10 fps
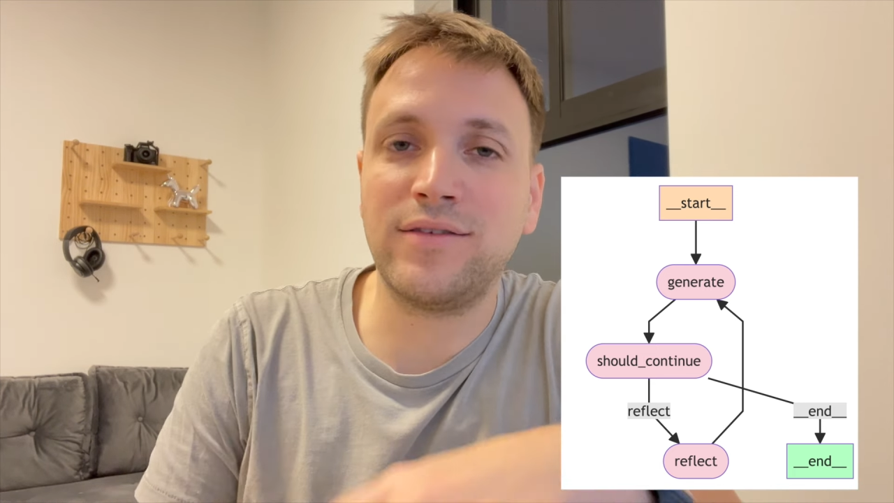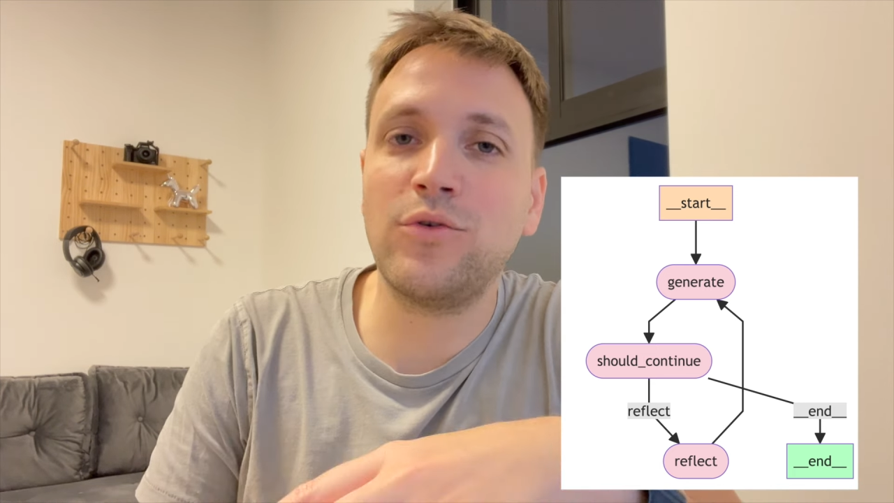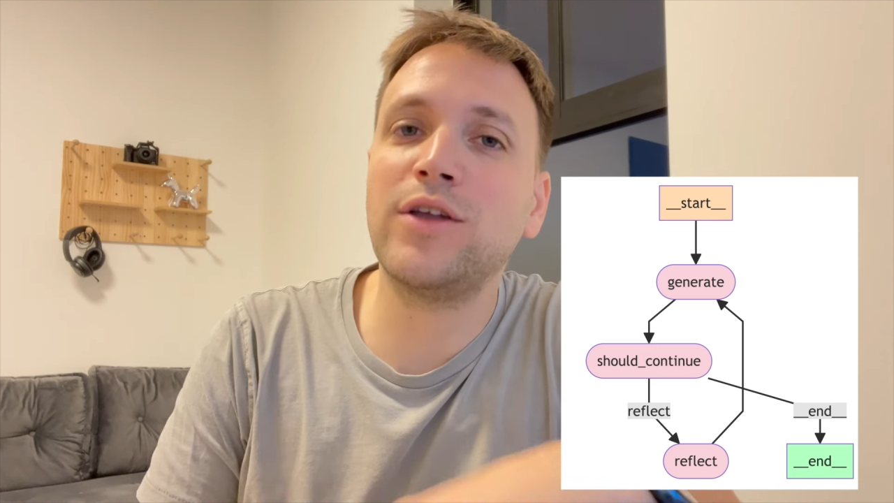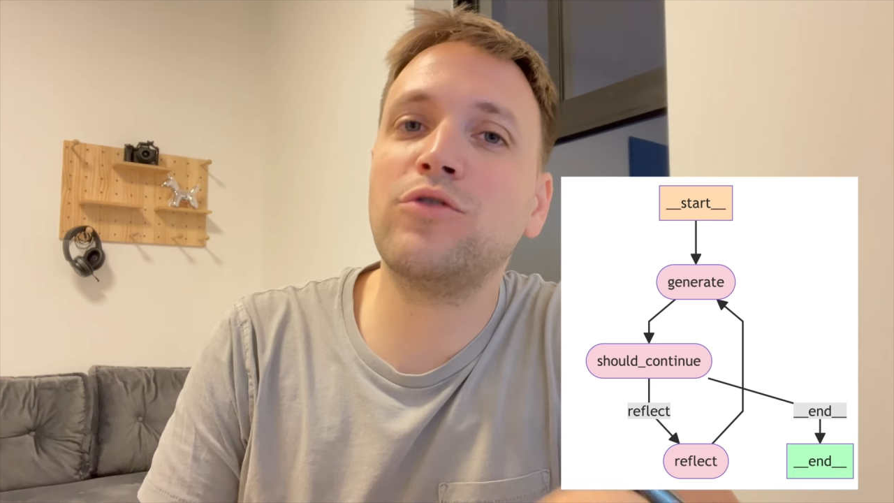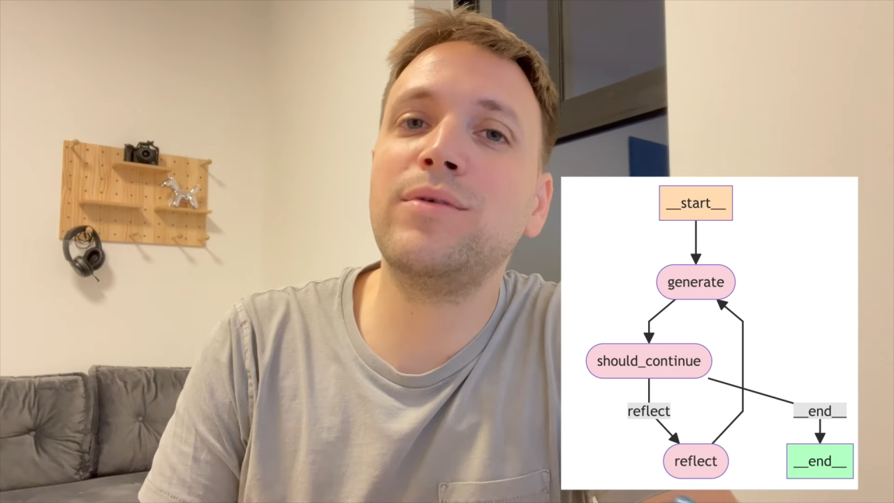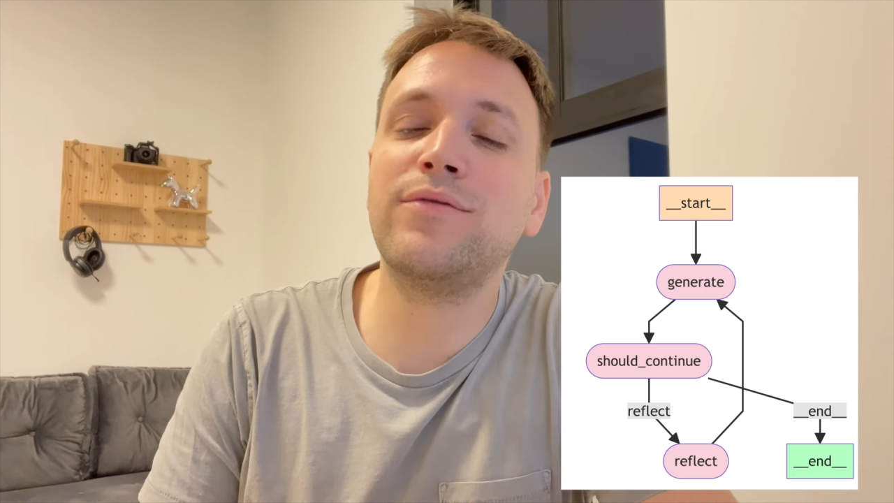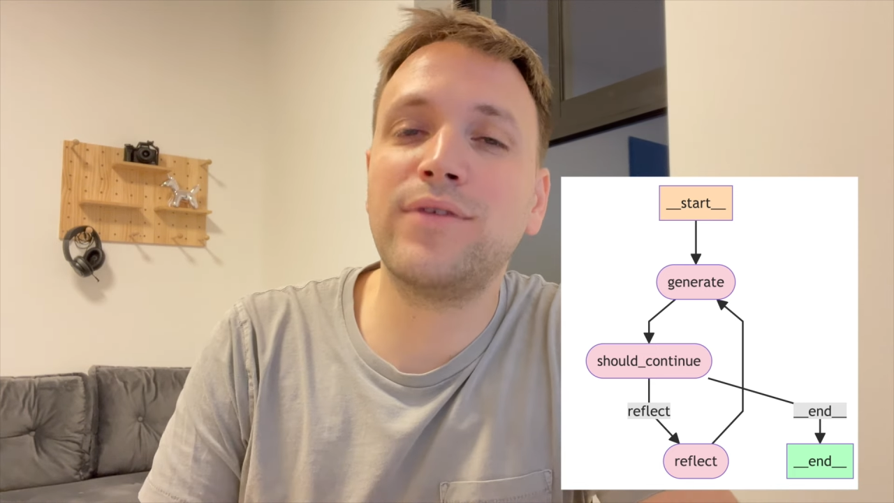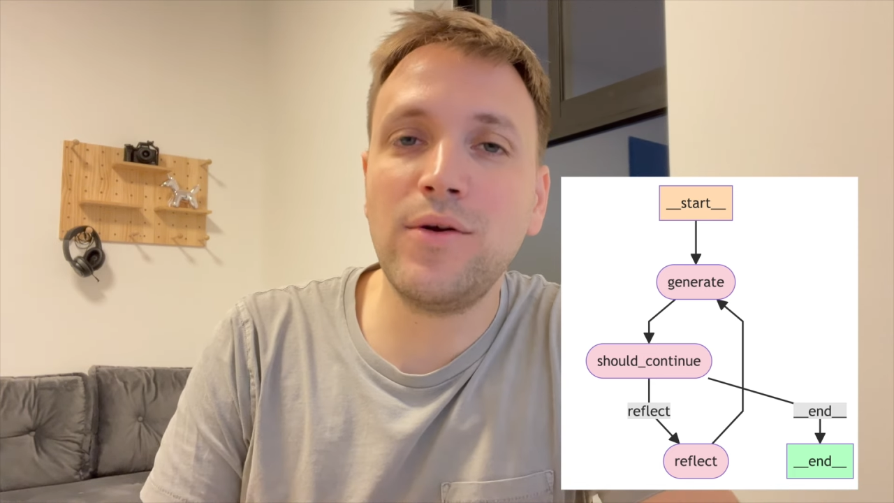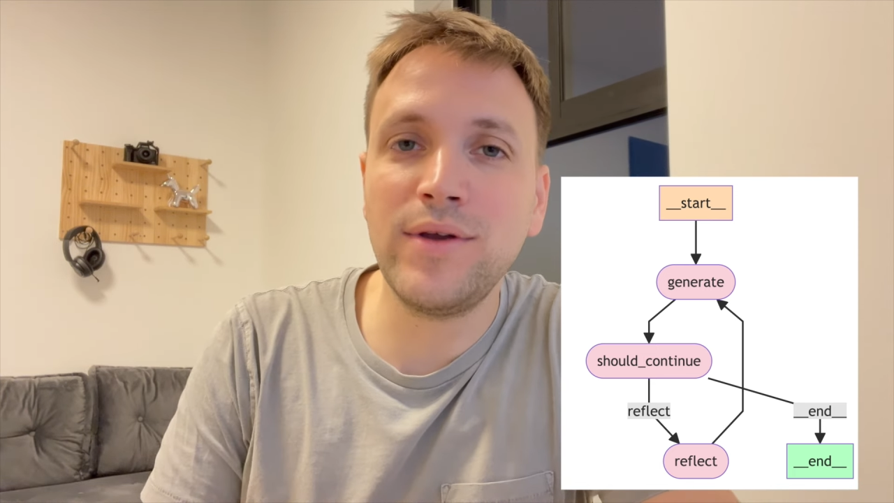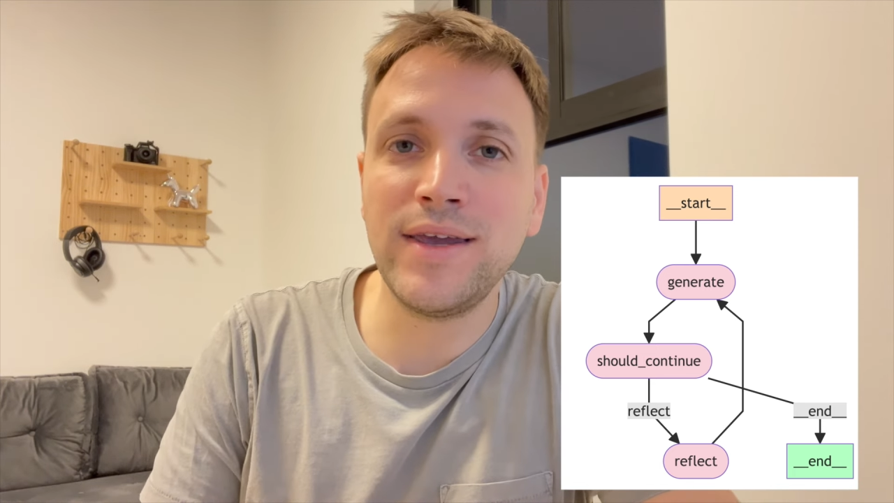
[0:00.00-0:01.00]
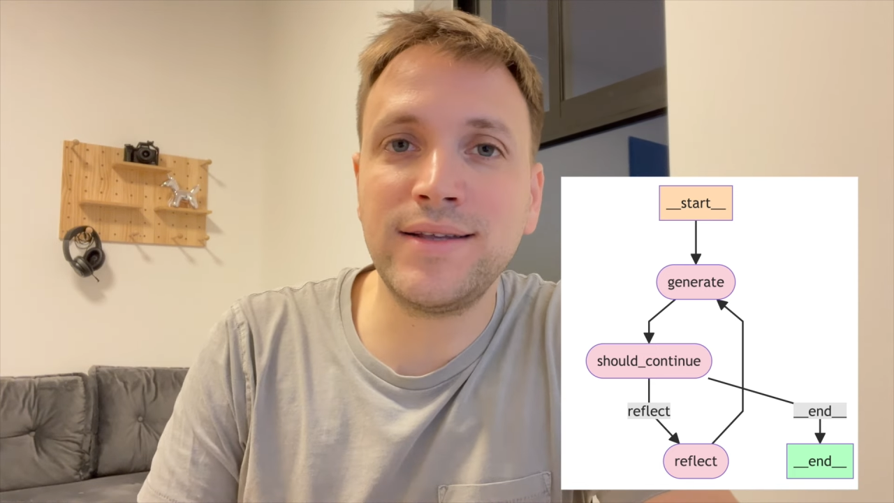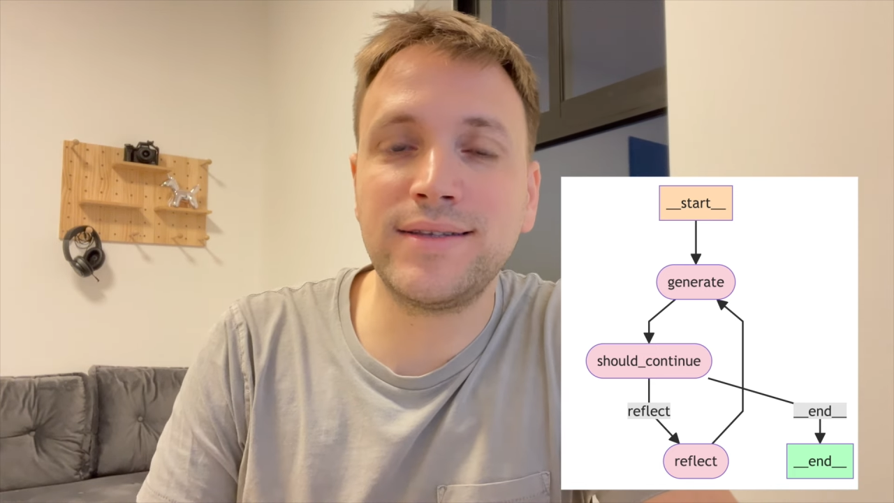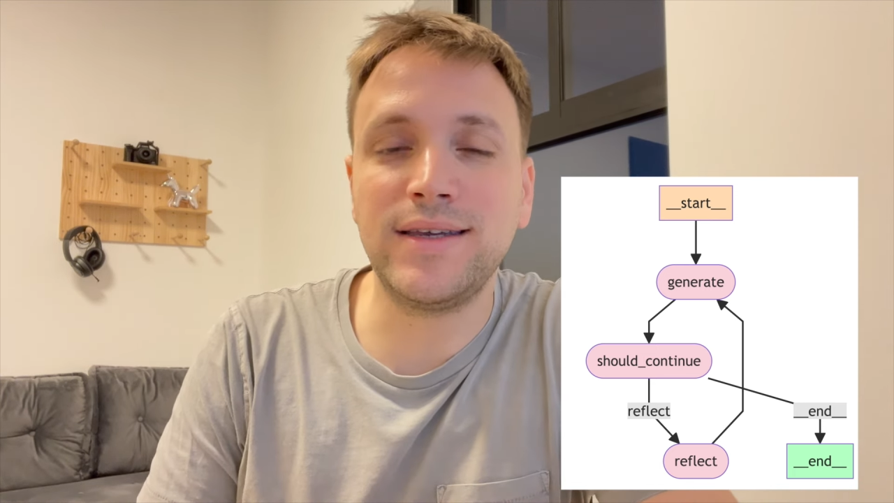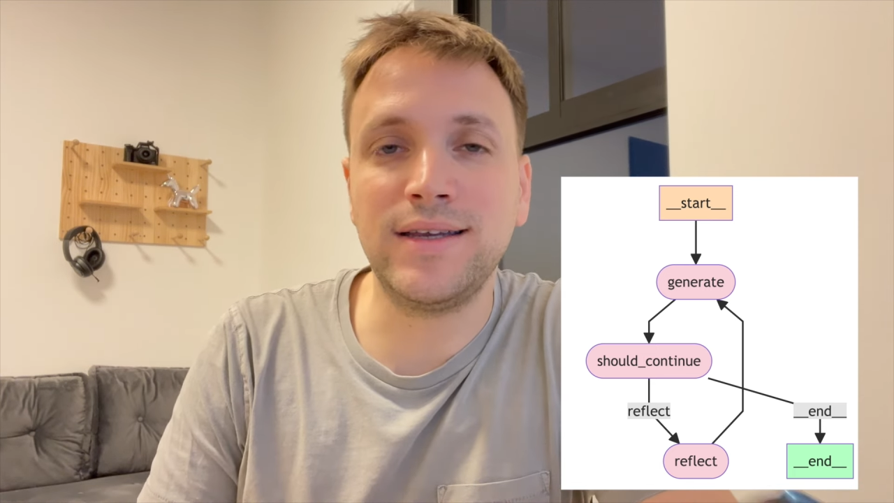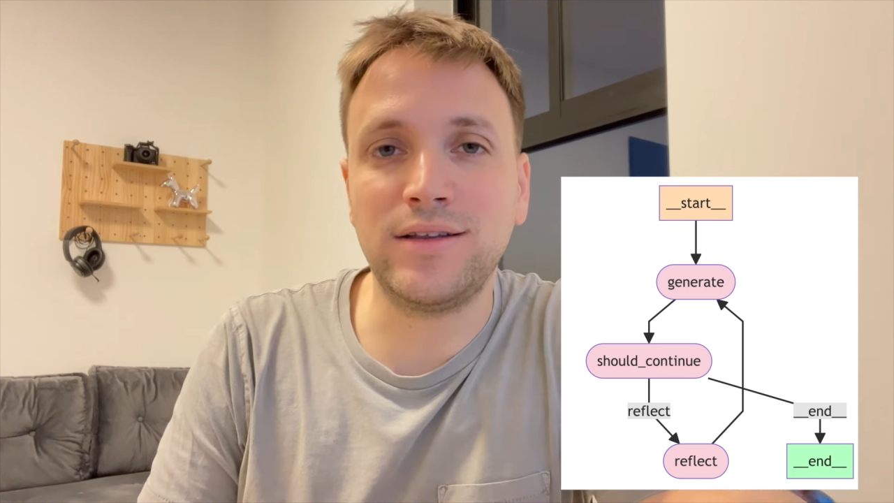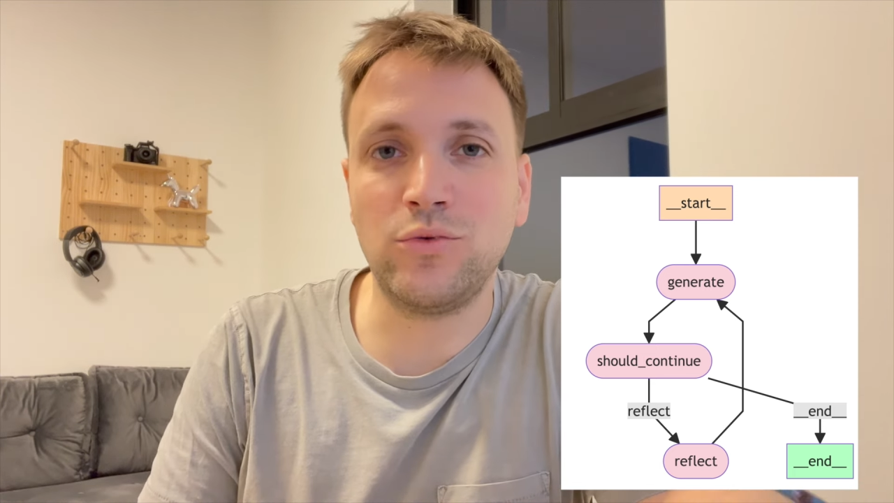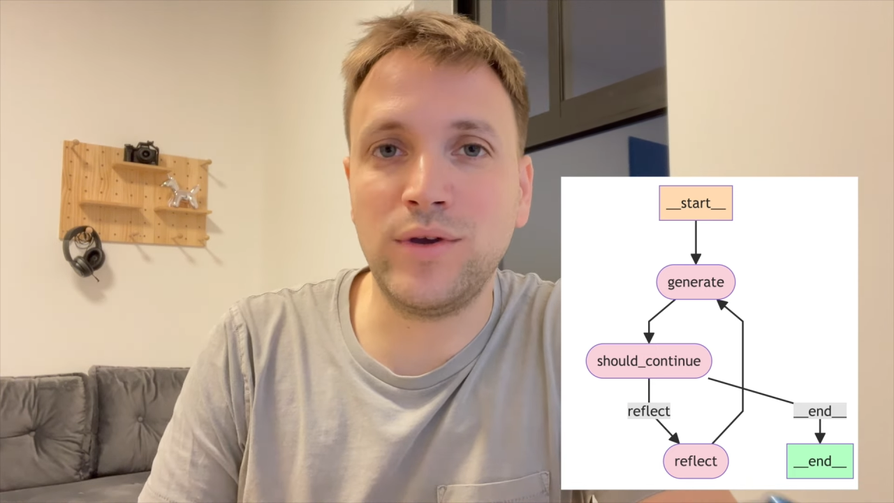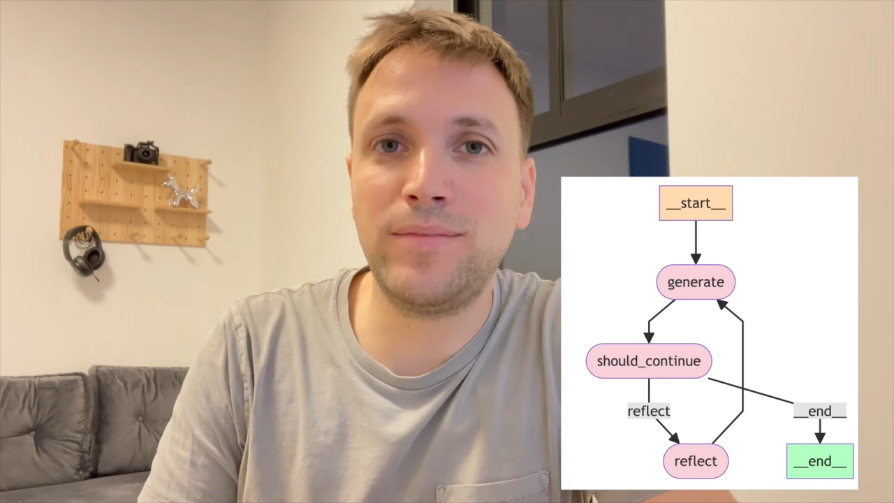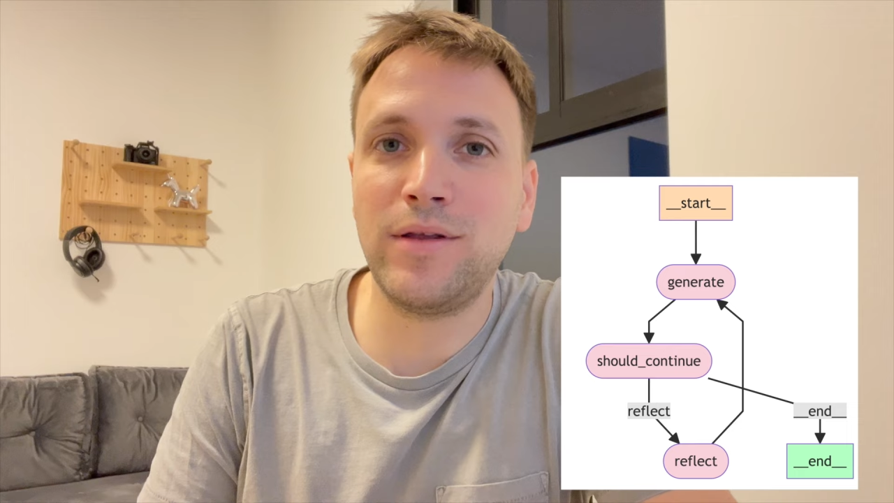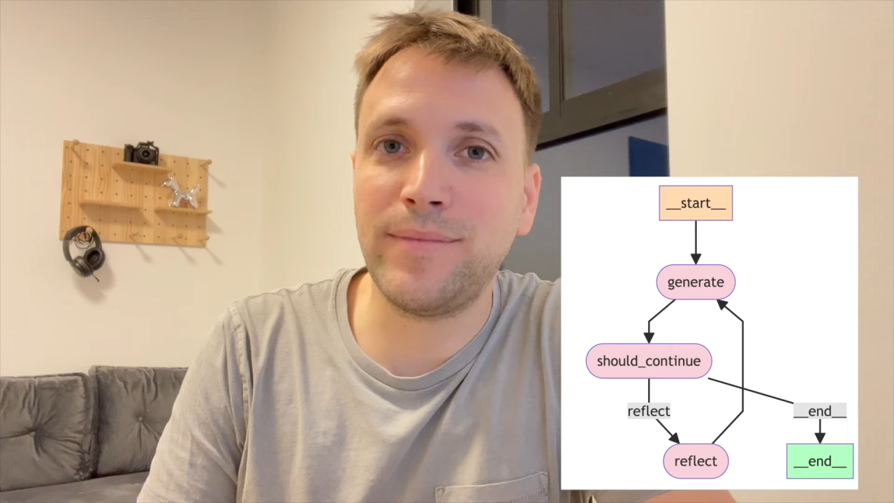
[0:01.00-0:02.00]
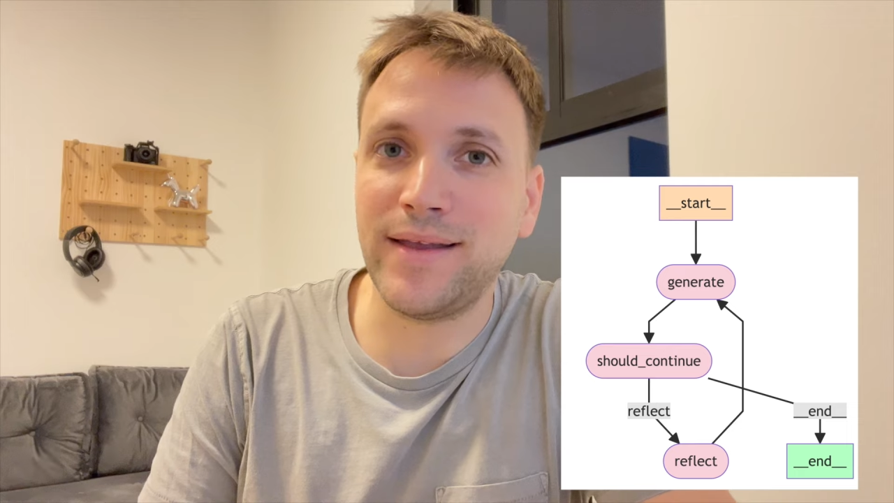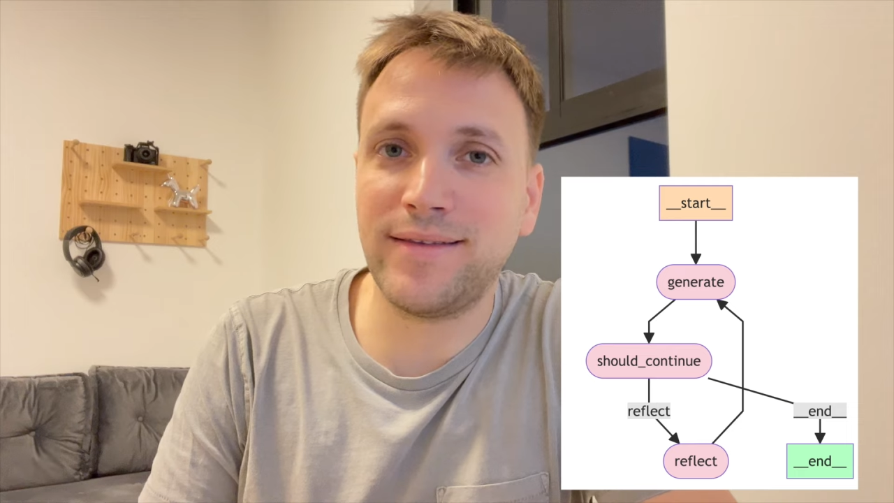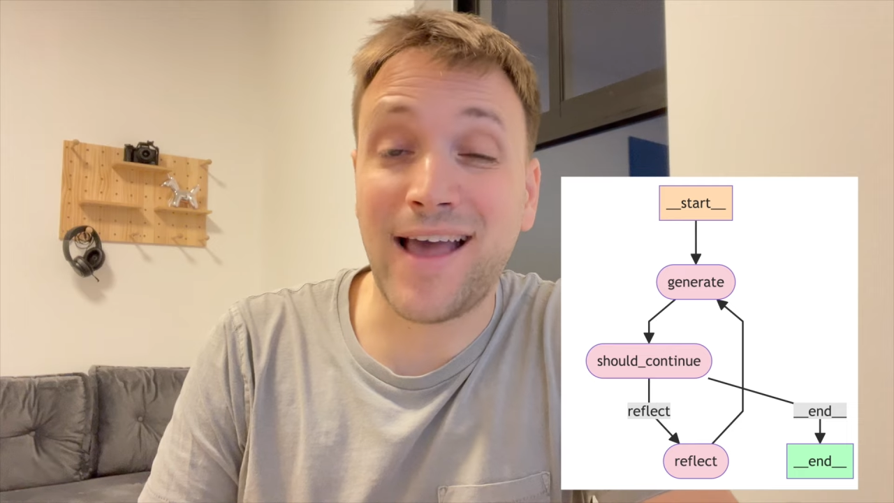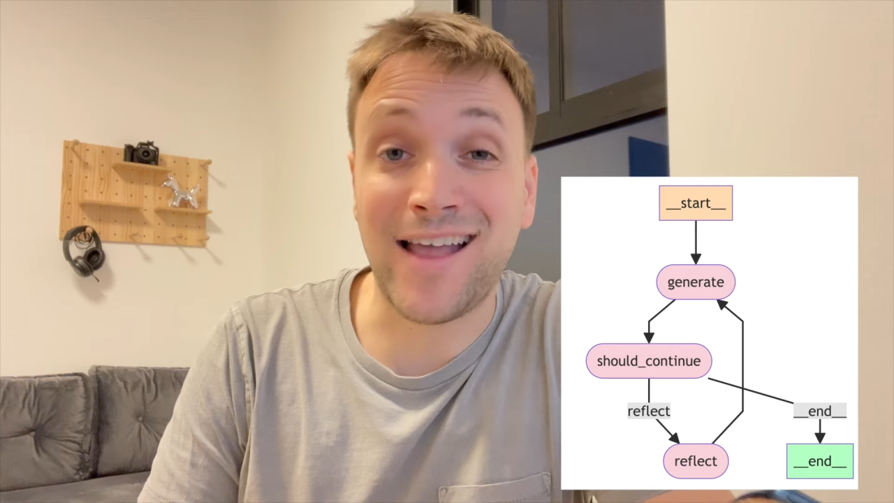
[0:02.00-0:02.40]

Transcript: it's going to be very easy to implement